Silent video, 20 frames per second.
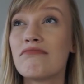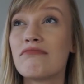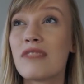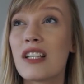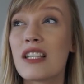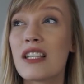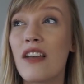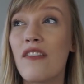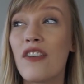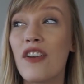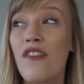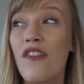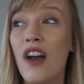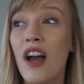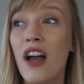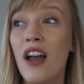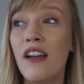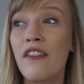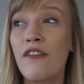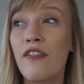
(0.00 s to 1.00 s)

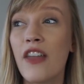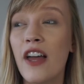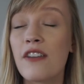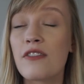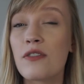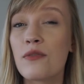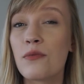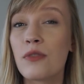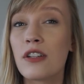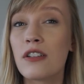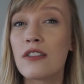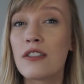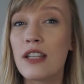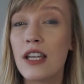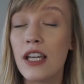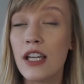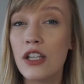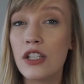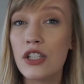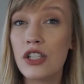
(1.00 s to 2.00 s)
75,000
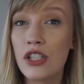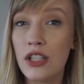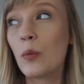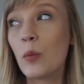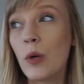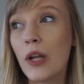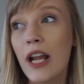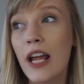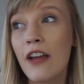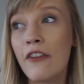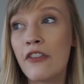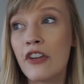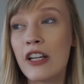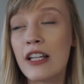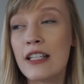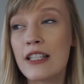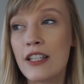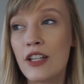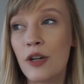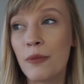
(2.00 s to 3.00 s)
words-ish. Would I ever
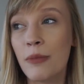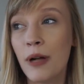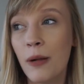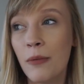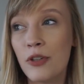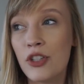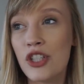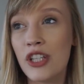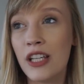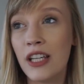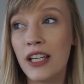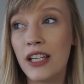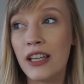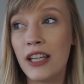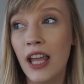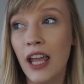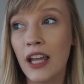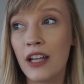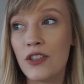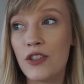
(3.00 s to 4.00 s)
consider publishing it?
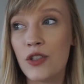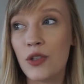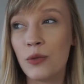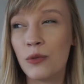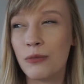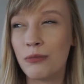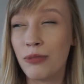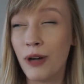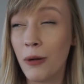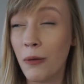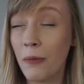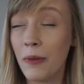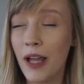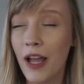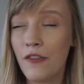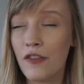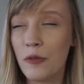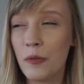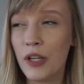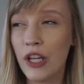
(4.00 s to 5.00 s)
The answer would probably
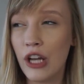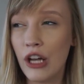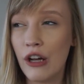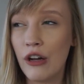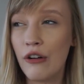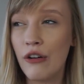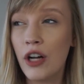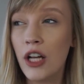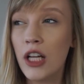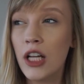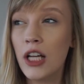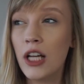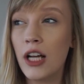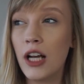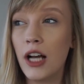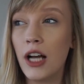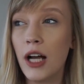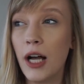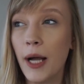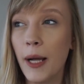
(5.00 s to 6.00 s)
have to be no.
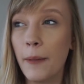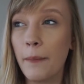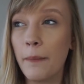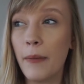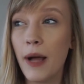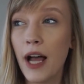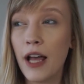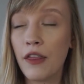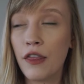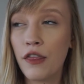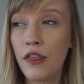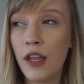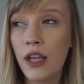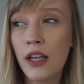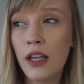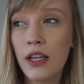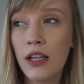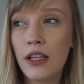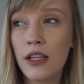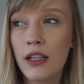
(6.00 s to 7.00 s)
Um, I
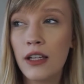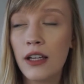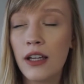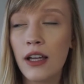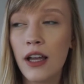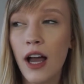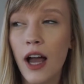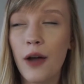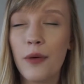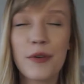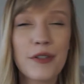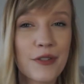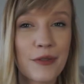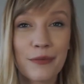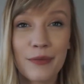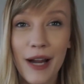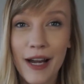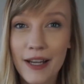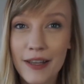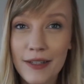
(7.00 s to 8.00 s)
think I
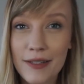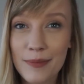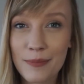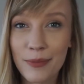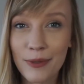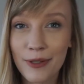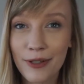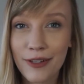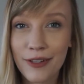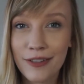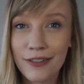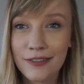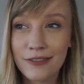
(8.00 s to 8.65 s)
wasn't writing this book